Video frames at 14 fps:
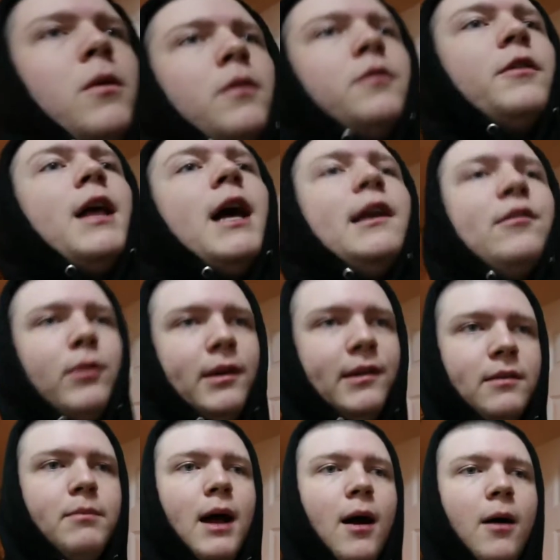dude. You're so unstable. That's what
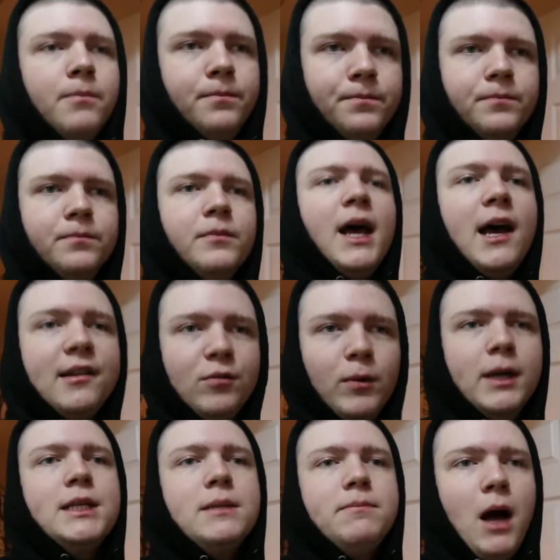it's about. That's like,
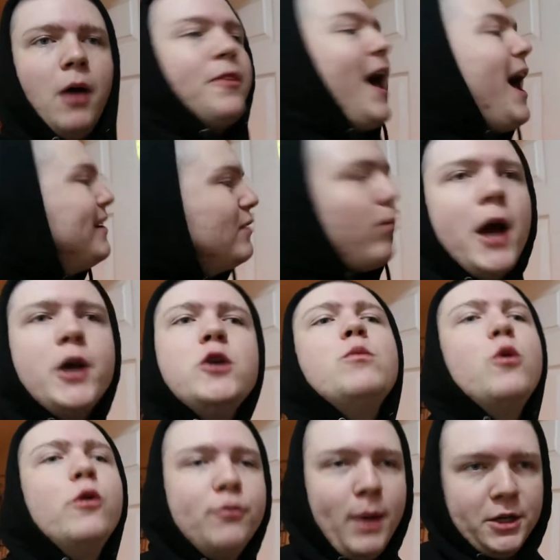what it's uh, about. That's why you
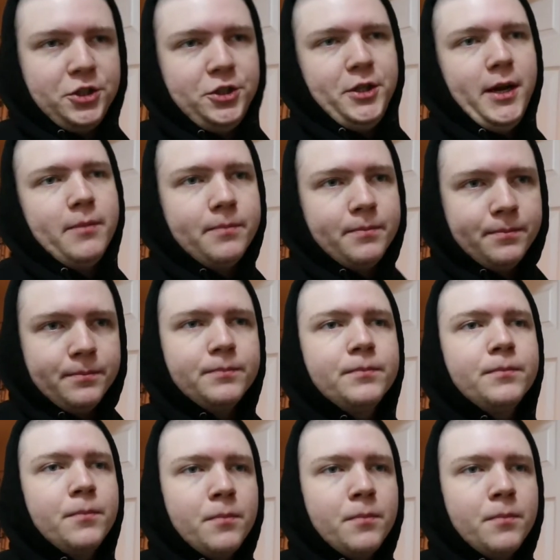moved my damn